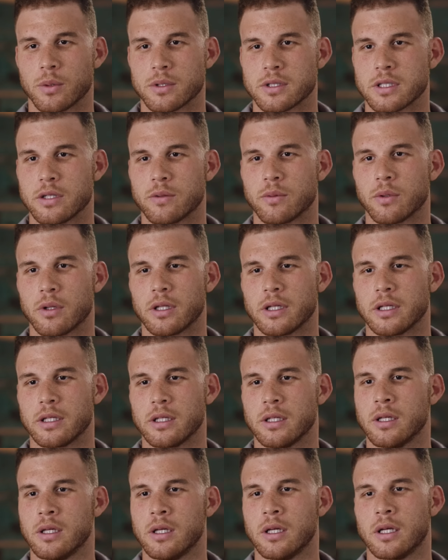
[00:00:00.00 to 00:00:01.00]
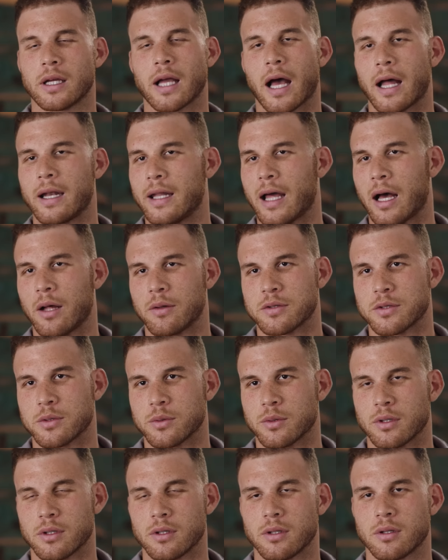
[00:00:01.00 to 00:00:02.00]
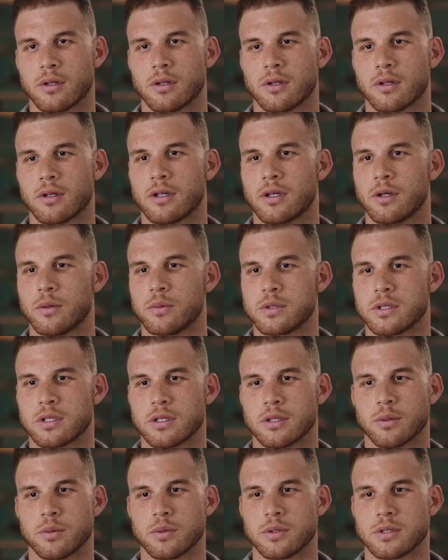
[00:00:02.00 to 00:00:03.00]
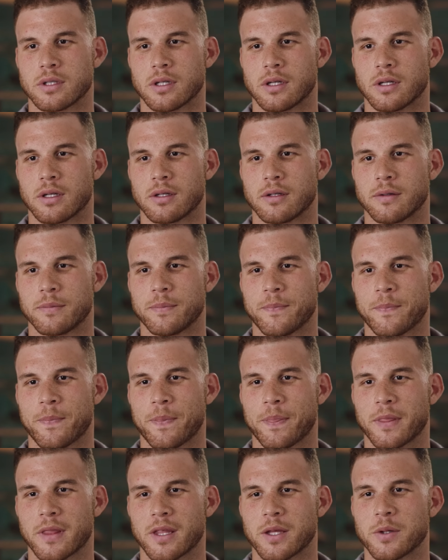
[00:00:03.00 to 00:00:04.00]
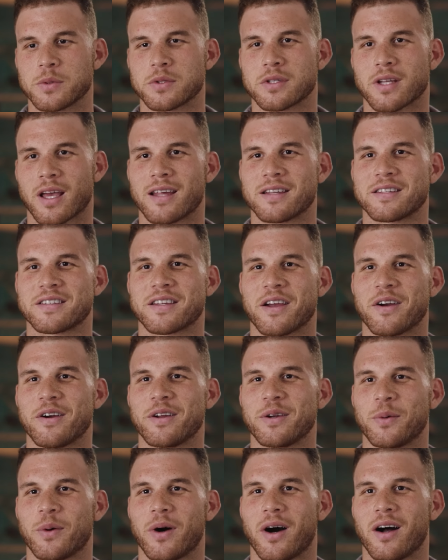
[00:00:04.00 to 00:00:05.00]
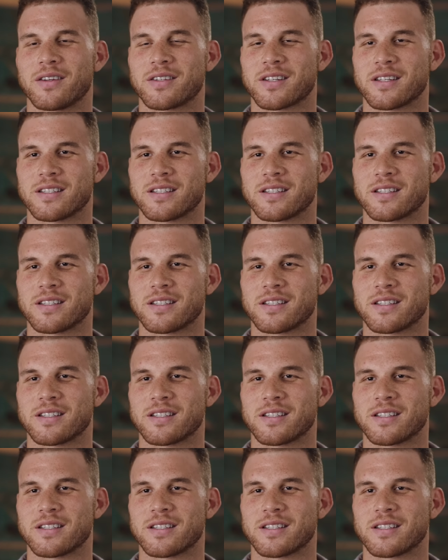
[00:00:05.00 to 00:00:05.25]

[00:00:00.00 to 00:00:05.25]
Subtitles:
once he really got down to it, it was kind of scary to watch